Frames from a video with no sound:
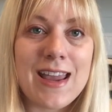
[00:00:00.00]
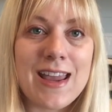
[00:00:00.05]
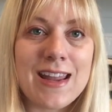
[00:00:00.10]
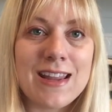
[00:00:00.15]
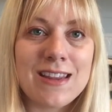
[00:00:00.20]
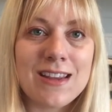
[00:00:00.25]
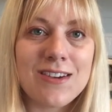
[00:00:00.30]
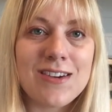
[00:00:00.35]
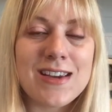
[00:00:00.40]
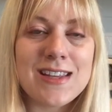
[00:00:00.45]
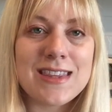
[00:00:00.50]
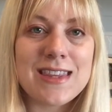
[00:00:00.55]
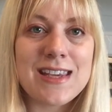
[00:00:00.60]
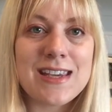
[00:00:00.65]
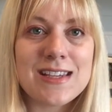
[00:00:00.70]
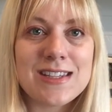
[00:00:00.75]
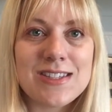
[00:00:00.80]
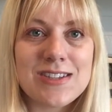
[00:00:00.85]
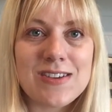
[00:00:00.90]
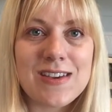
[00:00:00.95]
And the great thing
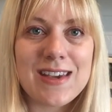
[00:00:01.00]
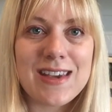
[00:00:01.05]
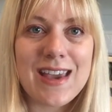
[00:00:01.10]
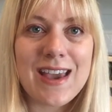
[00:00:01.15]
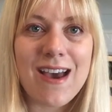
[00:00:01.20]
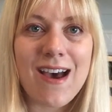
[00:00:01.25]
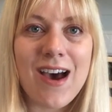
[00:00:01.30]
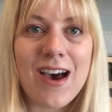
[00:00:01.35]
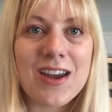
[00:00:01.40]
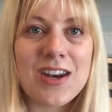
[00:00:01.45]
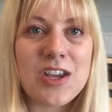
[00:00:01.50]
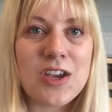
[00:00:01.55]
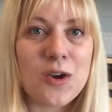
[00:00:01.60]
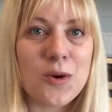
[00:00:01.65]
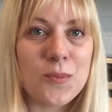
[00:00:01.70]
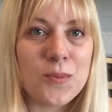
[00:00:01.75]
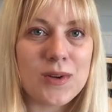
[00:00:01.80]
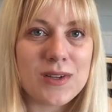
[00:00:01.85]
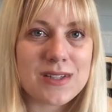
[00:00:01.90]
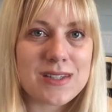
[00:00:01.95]
is you can get
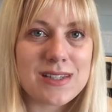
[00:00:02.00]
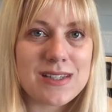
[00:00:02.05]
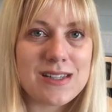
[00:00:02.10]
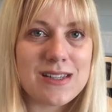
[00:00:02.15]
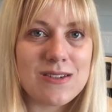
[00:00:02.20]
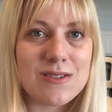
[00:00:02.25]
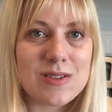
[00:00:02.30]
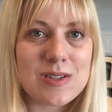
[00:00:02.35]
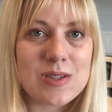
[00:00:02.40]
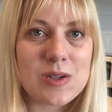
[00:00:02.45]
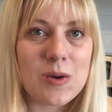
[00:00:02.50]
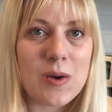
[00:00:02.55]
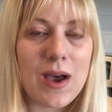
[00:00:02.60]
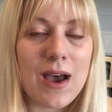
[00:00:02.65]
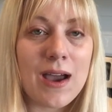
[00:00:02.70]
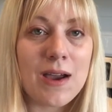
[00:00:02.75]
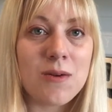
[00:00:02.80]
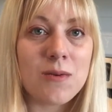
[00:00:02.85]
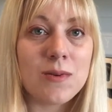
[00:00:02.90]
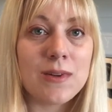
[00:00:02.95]
audiobooks too. So
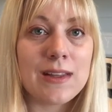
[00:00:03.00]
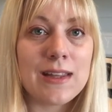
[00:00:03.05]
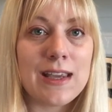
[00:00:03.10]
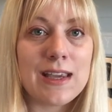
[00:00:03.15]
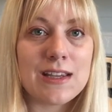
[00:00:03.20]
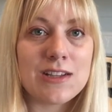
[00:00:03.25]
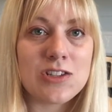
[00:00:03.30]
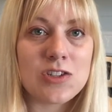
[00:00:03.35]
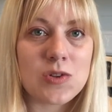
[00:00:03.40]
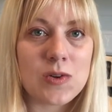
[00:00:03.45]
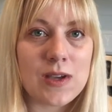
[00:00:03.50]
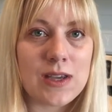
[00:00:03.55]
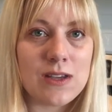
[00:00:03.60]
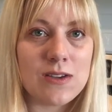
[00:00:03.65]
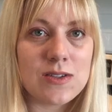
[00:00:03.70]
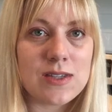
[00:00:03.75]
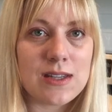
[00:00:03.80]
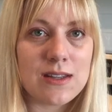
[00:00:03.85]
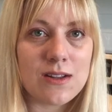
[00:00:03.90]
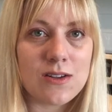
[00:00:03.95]
I really enjoy
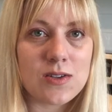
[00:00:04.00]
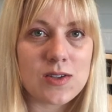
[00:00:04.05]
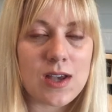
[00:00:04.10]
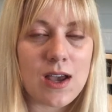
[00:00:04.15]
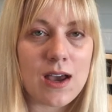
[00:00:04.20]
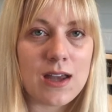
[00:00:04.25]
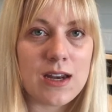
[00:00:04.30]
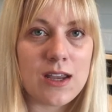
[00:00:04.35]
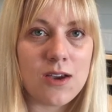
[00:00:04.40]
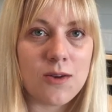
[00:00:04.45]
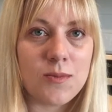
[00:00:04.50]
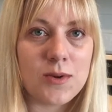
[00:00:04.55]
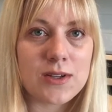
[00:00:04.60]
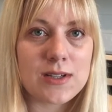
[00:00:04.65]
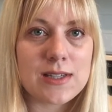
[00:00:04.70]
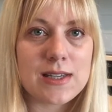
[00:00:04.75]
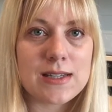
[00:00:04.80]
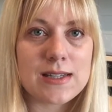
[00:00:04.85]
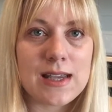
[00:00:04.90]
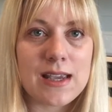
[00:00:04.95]
using those
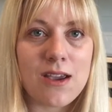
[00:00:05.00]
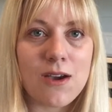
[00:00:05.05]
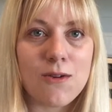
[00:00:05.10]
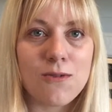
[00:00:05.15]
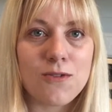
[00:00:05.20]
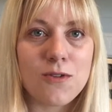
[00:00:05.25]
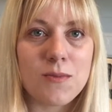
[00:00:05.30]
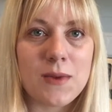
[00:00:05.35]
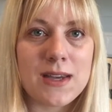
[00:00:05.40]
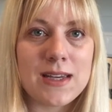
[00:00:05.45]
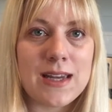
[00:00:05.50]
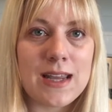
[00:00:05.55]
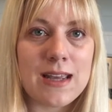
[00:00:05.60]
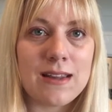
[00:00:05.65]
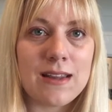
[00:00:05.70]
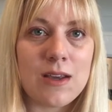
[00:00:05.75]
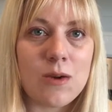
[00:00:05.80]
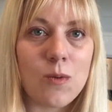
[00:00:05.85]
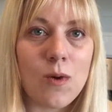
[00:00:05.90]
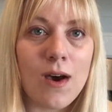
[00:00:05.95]
audiobooks as I go for my
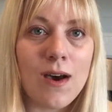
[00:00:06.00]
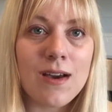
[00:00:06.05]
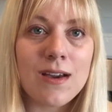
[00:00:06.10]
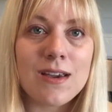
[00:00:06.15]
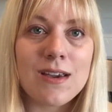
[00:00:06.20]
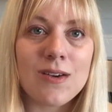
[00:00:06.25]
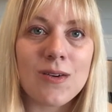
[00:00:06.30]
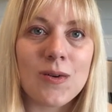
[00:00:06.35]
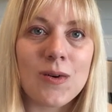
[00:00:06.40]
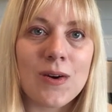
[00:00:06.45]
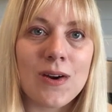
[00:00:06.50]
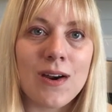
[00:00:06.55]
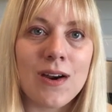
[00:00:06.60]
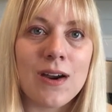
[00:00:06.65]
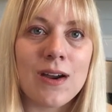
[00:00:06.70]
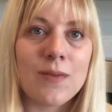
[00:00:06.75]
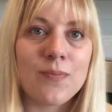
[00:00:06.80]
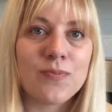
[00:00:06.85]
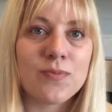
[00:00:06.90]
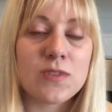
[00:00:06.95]
daily walk,
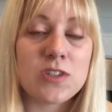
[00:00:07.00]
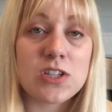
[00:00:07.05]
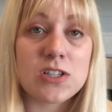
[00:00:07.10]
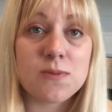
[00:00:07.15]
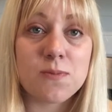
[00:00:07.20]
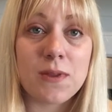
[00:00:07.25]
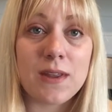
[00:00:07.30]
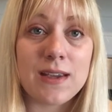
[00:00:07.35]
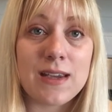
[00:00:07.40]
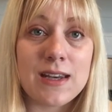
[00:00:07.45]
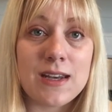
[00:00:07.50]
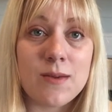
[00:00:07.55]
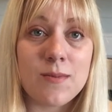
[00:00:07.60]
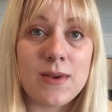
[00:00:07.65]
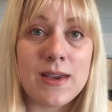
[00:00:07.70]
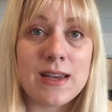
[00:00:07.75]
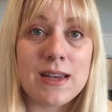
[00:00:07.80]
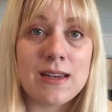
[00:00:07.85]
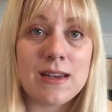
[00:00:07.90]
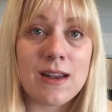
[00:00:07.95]
or just plugging them
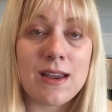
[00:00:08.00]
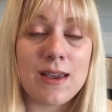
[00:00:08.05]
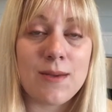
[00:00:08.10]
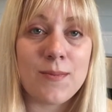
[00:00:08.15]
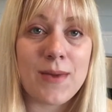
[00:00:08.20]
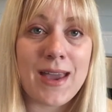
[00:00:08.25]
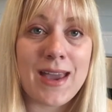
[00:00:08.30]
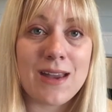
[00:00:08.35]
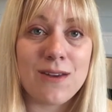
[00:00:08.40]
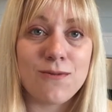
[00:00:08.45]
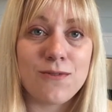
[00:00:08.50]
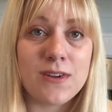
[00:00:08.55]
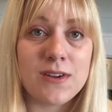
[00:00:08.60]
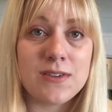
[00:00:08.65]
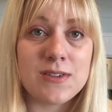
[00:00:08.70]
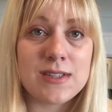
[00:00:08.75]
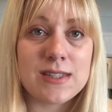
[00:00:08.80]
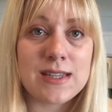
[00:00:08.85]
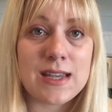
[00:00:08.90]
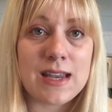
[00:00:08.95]
in my
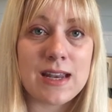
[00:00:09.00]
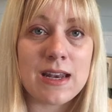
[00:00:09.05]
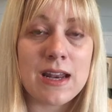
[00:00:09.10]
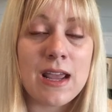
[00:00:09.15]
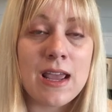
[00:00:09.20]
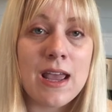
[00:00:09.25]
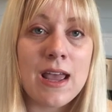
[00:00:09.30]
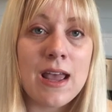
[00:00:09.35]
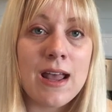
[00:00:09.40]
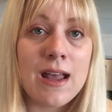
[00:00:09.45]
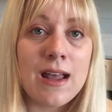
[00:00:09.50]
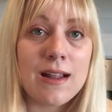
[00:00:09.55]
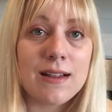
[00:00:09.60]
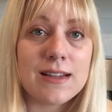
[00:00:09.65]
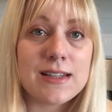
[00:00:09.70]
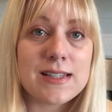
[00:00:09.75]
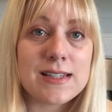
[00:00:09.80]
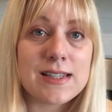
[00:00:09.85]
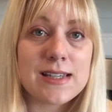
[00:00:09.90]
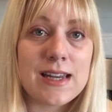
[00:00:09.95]
headphones and
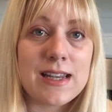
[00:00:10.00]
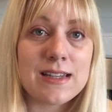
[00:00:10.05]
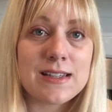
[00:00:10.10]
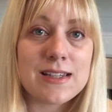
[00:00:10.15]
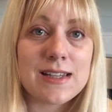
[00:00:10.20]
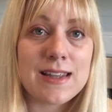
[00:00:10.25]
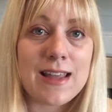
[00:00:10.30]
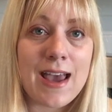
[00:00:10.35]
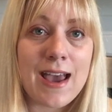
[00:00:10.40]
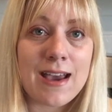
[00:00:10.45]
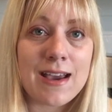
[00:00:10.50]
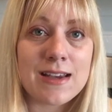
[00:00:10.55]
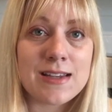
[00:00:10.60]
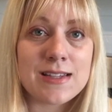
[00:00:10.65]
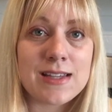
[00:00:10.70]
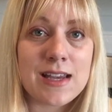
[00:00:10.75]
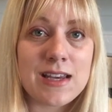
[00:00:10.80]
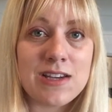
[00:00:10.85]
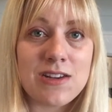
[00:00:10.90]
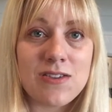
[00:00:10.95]
listening to that
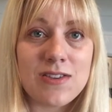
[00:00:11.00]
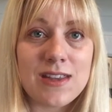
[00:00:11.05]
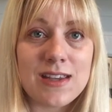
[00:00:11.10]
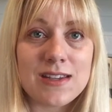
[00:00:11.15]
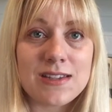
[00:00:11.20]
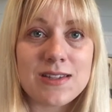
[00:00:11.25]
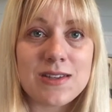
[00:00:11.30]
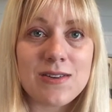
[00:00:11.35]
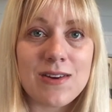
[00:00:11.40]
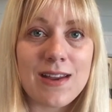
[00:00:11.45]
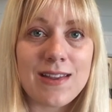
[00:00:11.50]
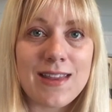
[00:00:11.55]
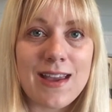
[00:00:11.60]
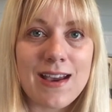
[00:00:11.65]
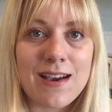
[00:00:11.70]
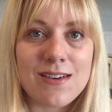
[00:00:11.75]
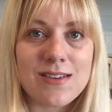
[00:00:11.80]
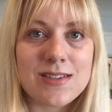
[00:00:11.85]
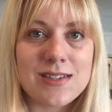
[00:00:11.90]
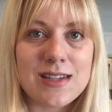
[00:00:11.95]
as I do things around the
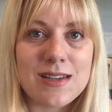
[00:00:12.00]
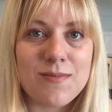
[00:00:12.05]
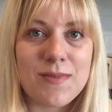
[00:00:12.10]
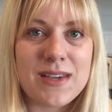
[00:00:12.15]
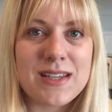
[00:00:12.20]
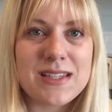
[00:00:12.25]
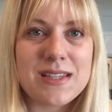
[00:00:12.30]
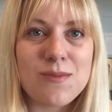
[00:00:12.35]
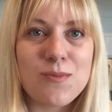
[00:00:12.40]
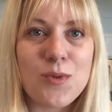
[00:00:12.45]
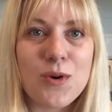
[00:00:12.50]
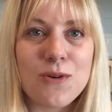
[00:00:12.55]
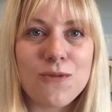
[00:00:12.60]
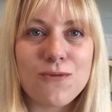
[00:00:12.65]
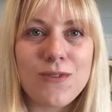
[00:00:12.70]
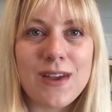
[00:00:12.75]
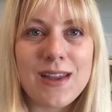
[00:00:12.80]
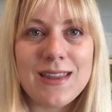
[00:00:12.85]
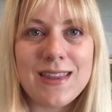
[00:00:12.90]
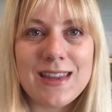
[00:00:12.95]
house. It makes it more
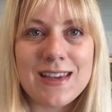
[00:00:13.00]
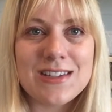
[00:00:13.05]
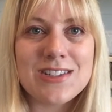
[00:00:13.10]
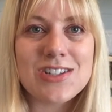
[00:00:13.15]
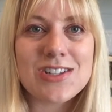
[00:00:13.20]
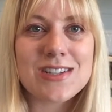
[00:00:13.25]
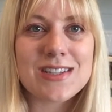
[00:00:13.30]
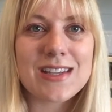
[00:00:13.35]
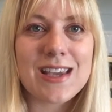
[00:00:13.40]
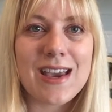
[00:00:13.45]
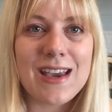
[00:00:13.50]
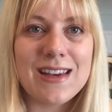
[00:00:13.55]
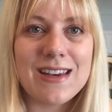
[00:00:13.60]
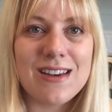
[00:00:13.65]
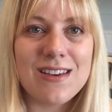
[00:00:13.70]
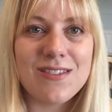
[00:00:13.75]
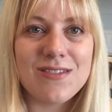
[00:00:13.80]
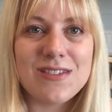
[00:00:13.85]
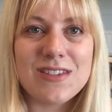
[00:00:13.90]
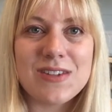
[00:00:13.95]
fun than just kind
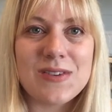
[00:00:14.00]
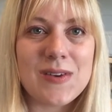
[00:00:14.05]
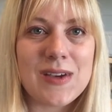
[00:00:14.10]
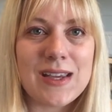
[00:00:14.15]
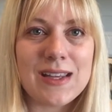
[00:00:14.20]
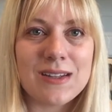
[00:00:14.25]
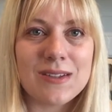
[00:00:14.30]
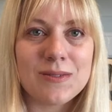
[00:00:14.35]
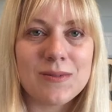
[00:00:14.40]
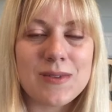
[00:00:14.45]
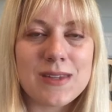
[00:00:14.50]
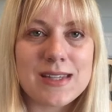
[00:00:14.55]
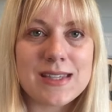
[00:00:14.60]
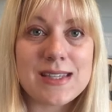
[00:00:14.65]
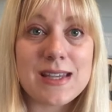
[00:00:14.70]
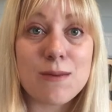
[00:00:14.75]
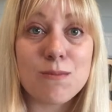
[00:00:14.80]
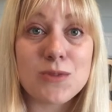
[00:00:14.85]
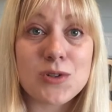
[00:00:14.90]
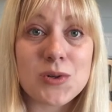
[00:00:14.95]
of doing the
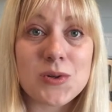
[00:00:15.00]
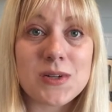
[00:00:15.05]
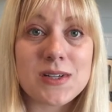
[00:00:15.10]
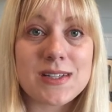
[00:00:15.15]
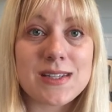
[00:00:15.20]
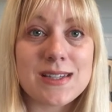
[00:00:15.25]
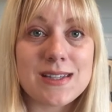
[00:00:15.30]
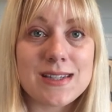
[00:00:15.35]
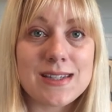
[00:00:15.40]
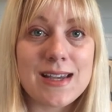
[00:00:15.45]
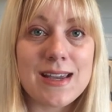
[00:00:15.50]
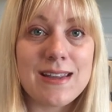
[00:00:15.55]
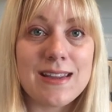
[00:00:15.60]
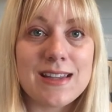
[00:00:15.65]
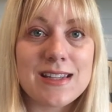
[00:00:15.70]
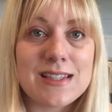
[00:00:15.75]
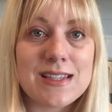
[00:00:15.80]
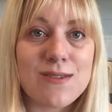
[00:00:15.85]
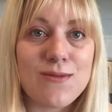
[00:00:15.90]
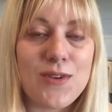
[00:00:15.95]
same chores in
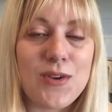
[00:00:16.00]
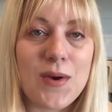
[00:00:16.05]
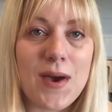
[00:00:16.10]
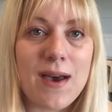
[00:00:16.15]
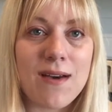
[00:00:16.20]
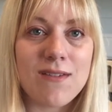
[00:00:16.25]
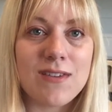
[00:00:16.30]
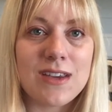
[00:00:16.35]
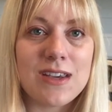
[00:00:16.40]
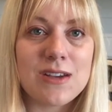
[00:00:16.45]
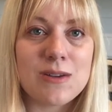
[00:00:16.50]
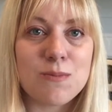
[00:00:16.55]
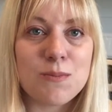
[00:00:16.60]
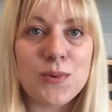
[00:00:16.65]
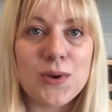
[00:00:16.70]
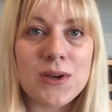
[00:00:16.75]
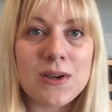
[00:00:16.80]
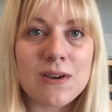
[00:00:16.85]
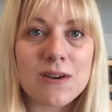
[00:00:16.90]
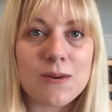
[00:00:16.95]
silence. If you have a good
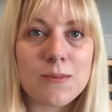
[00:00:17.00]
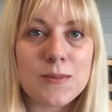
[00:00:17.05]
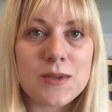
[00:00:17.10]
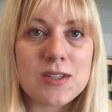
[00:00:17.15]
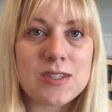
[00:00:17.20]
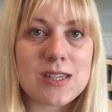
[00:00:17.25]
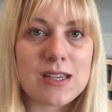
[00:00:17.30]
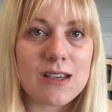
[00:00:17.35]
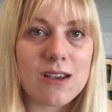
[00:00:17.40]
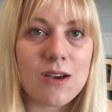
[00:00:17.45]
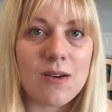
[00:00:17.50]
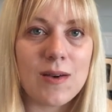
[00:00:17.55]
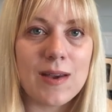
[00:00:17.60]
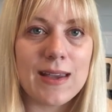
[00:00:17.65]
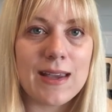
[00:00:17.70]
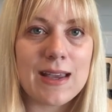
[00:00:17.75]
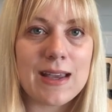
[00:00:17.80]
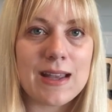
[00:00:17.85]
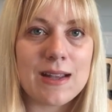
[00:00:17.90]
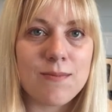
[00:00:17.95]
book or music
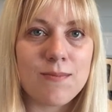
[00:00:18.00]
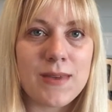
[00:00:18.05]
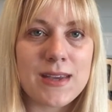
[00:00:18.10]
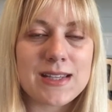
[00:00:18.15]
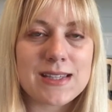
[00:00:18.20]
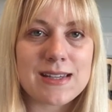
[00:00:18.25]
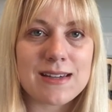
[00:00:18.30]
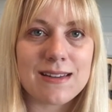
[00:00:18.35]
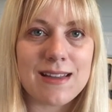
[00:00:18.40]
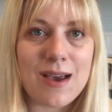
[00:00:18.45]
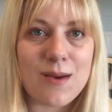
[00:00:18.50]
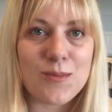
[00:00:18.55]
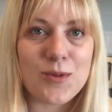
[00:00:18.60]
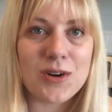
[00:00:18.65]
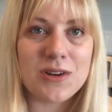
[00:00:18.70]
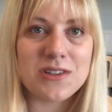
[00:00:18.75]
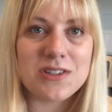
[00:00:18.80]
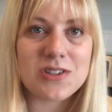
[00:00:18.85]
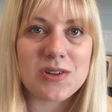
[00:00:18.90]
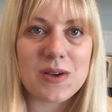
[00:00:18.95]
going, it makes it a lot
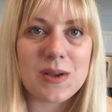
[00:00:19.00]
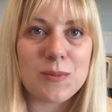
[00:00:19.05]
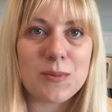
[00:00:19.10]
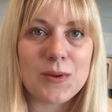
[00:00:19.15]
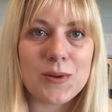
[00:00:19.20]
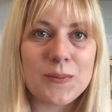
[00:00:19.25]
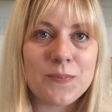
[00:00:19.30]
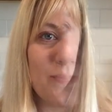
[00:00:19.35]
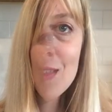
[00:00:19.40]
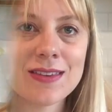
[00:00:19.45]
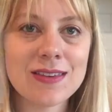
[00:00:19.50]
more enjoyable.